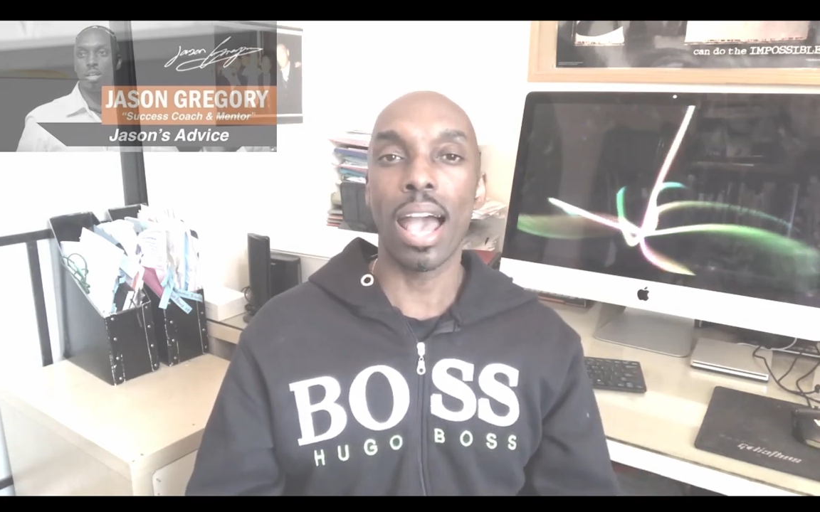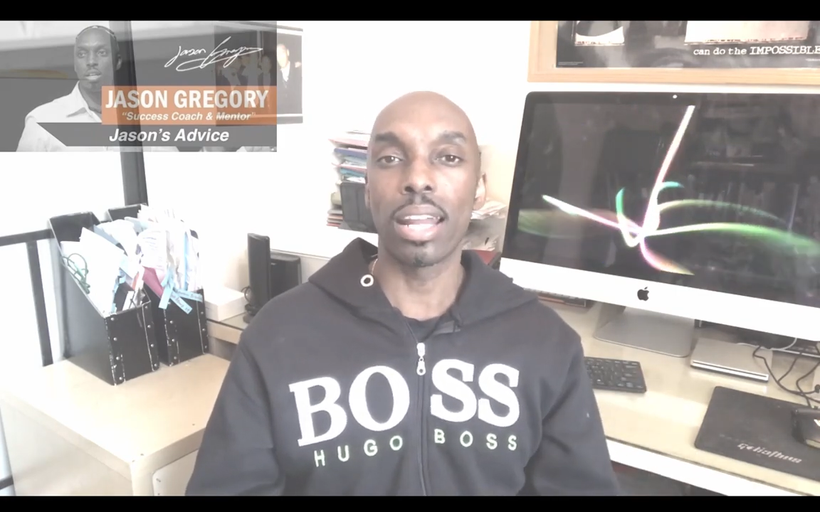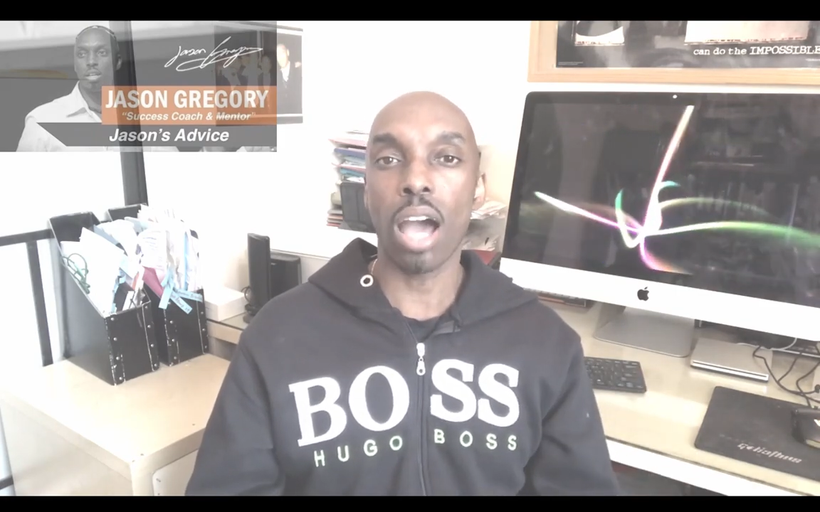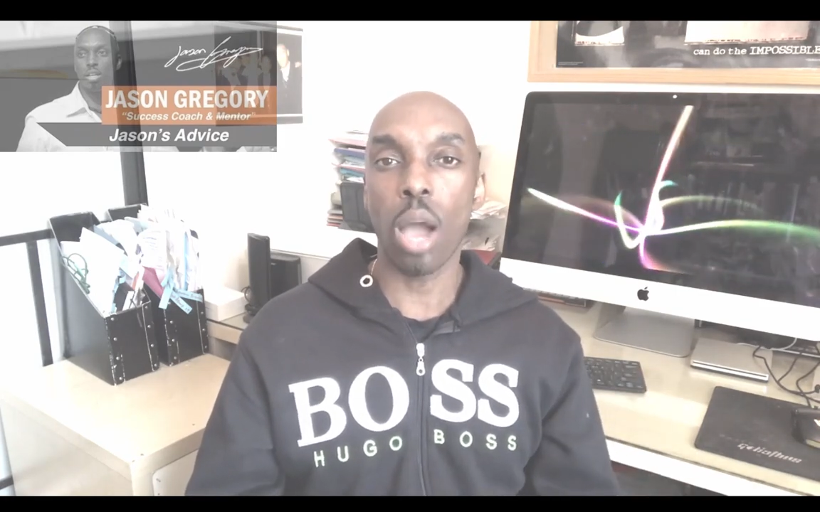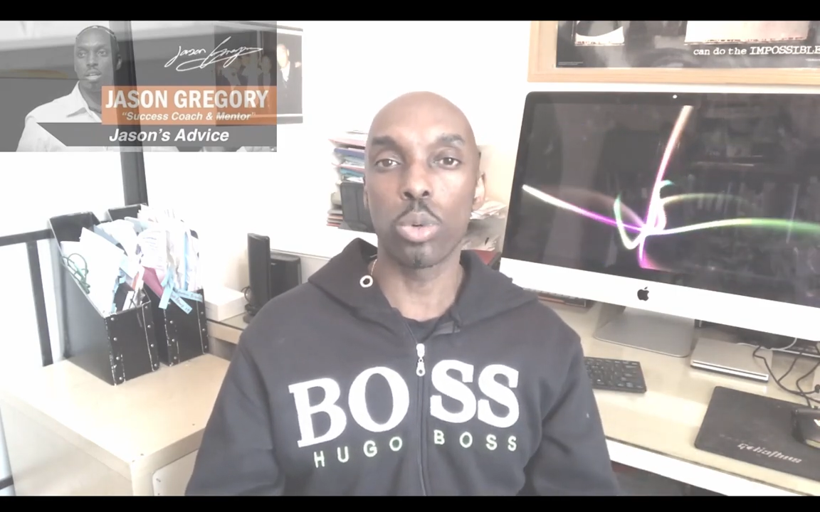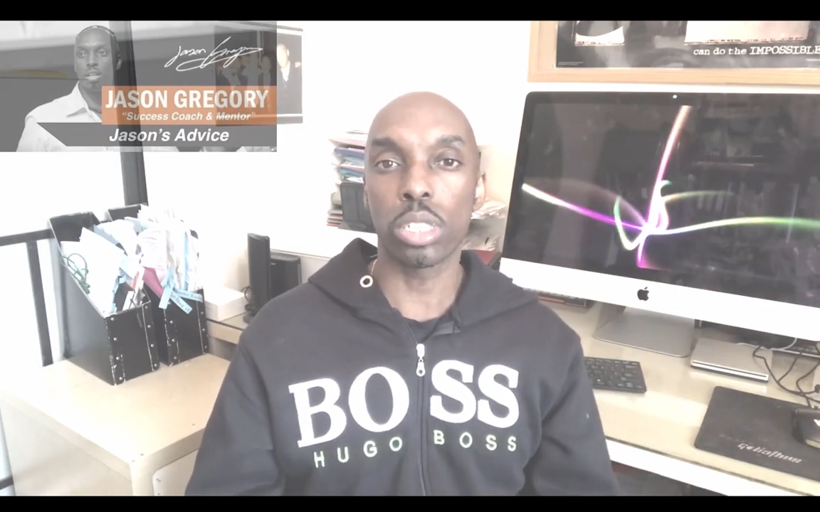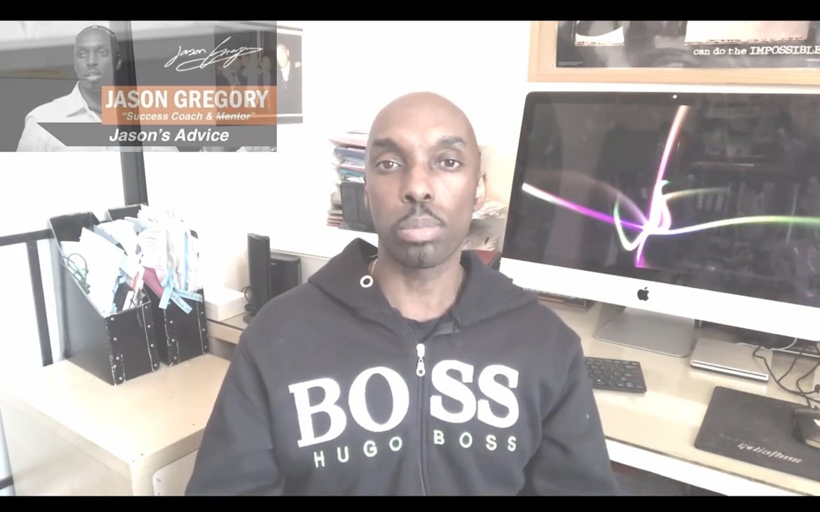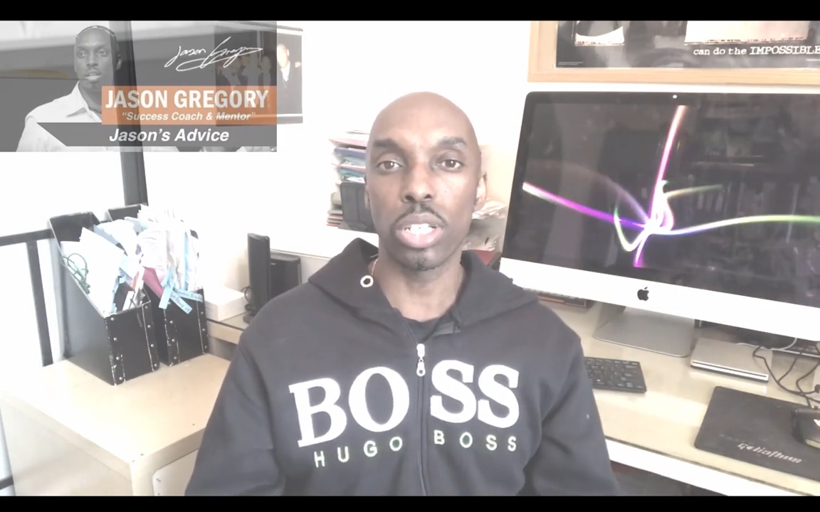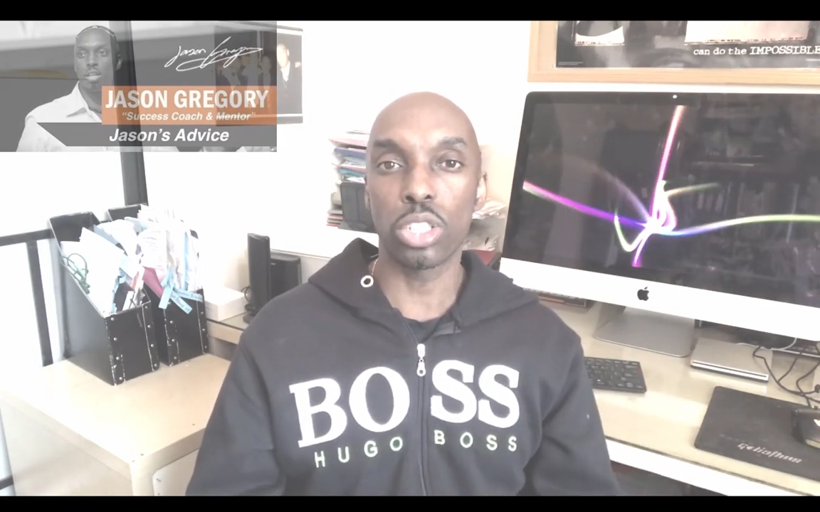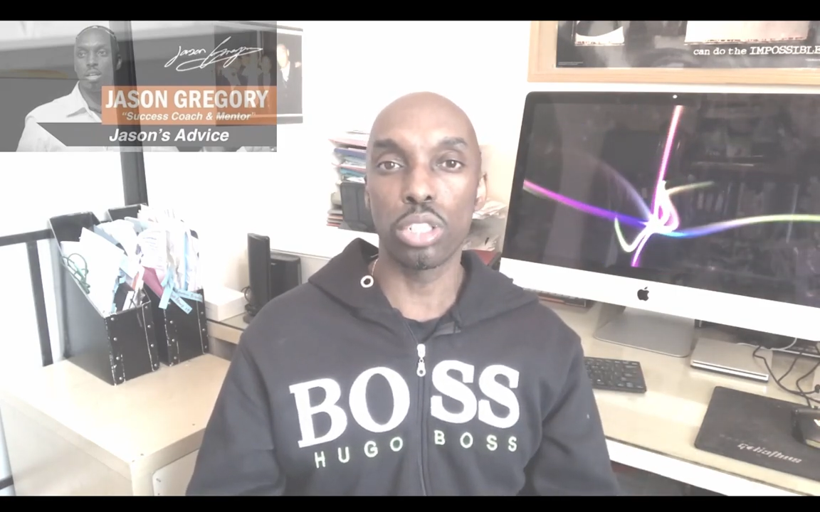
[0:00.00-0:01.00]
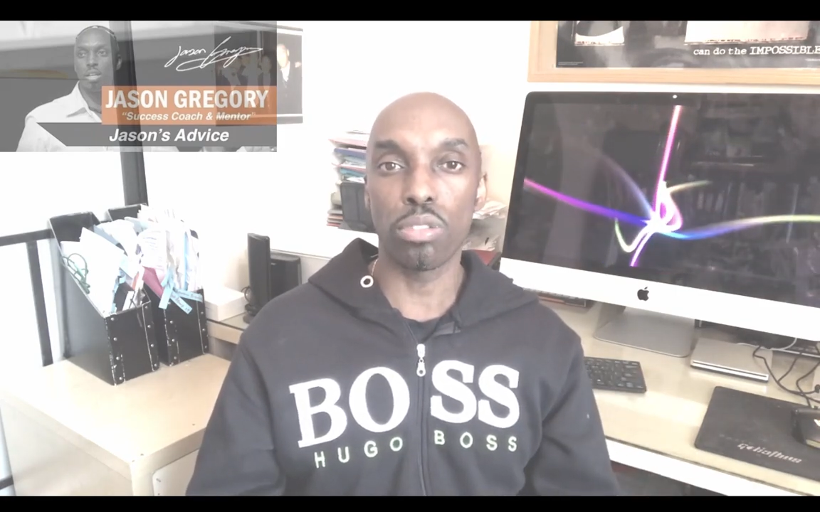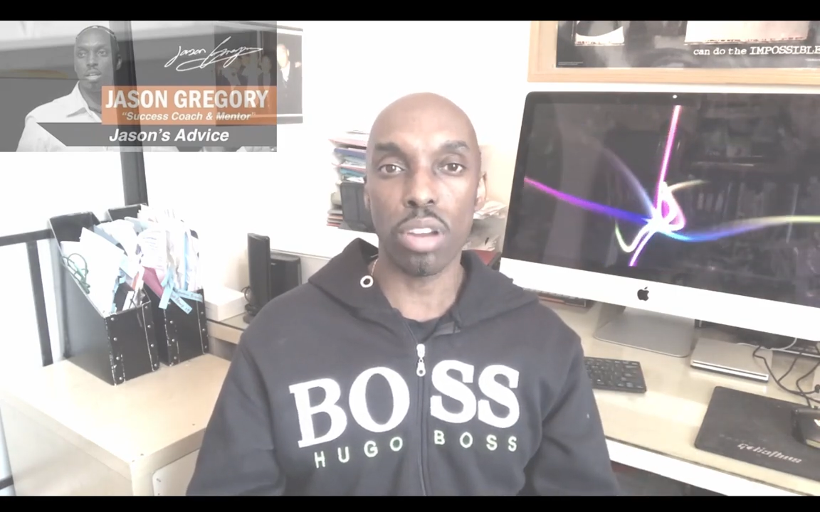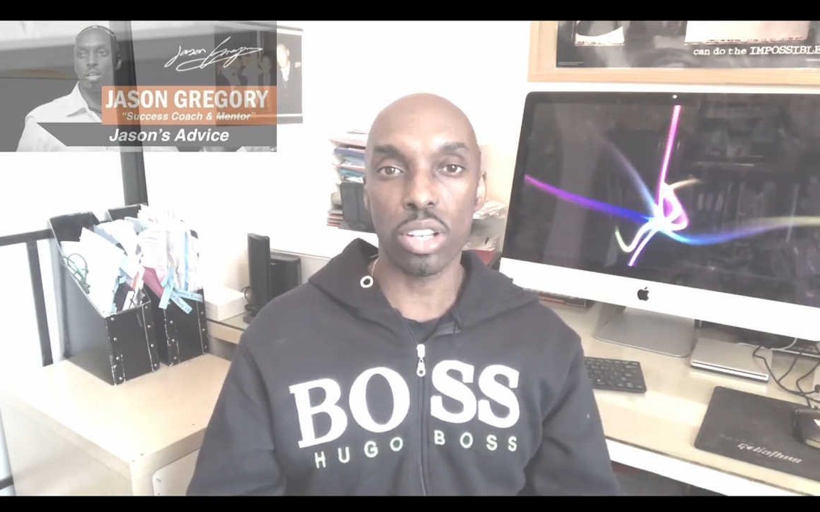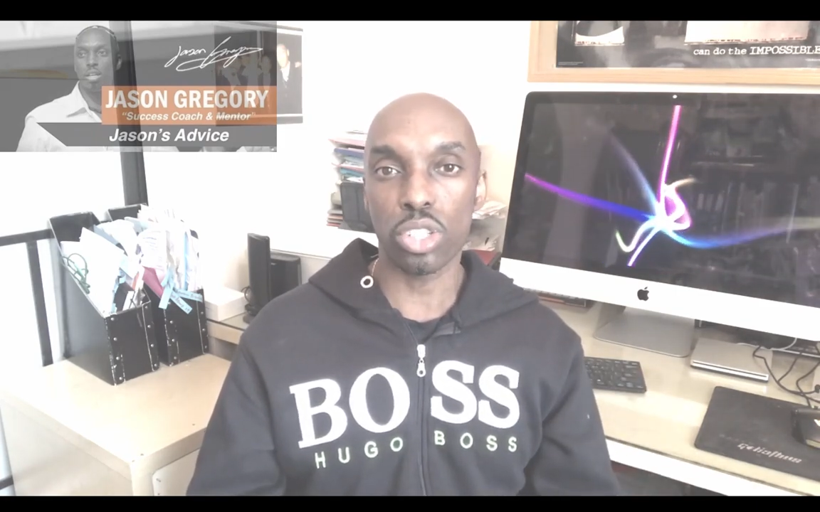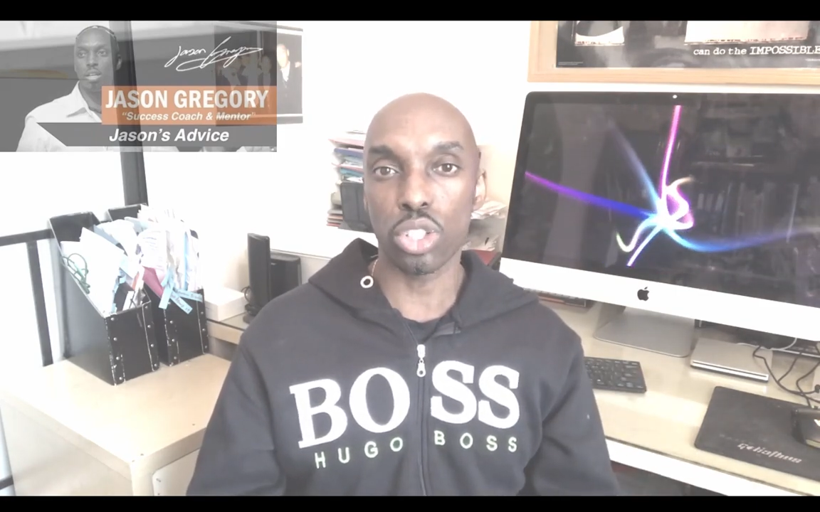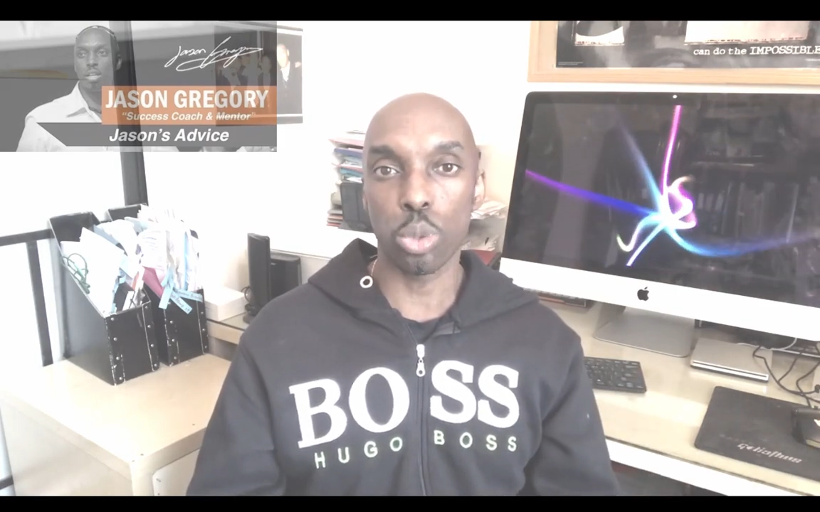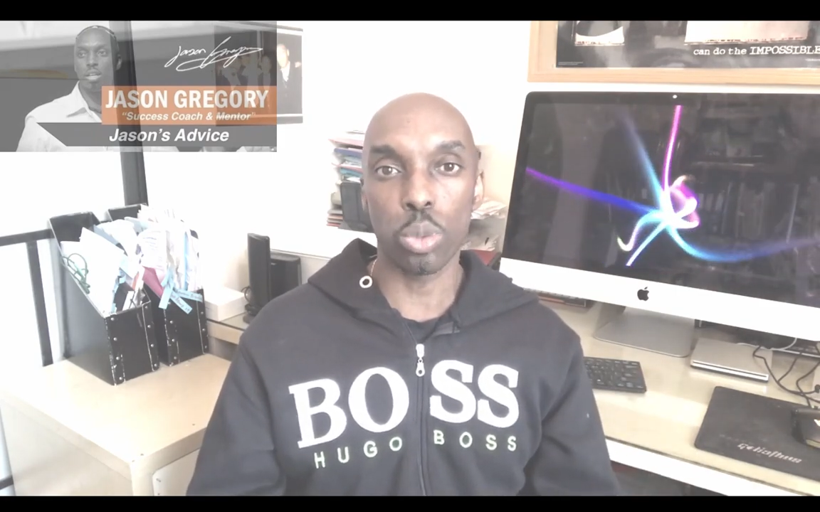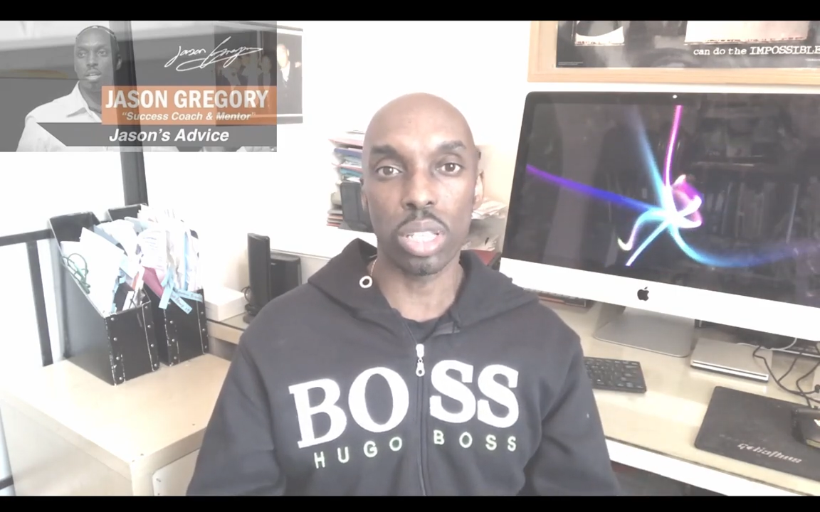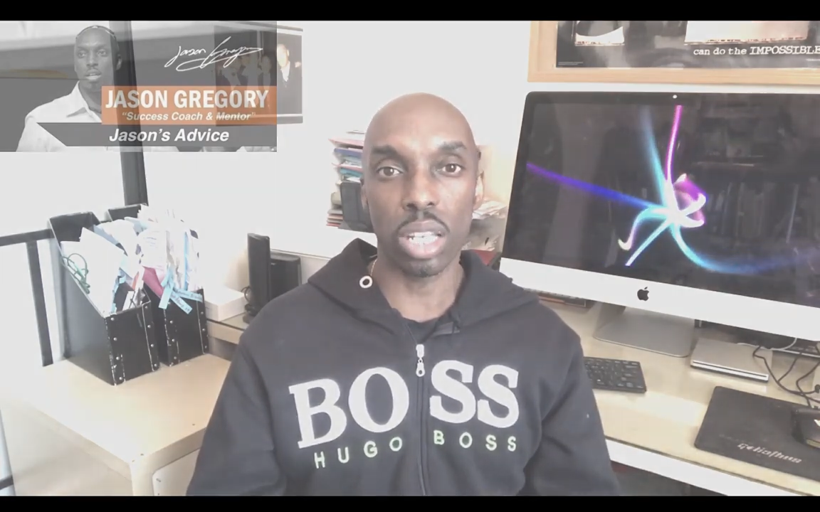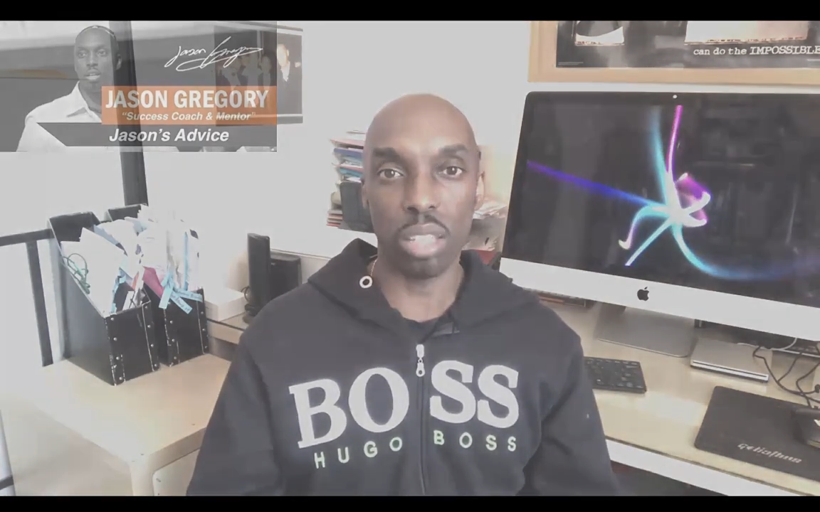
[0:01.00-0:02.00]
and I will speak to you very soon
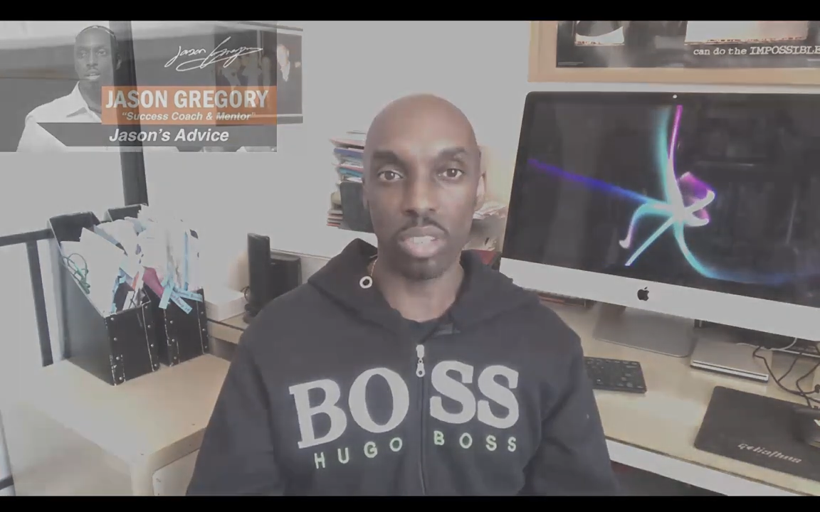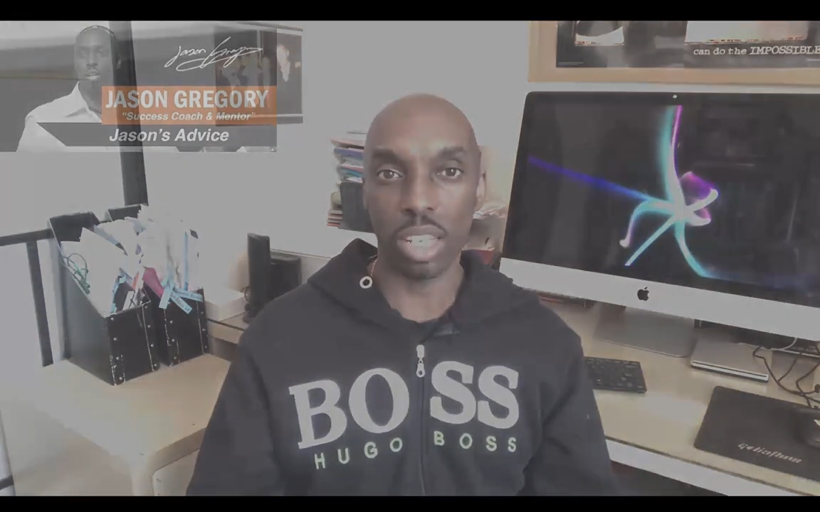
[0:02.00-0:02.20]
with another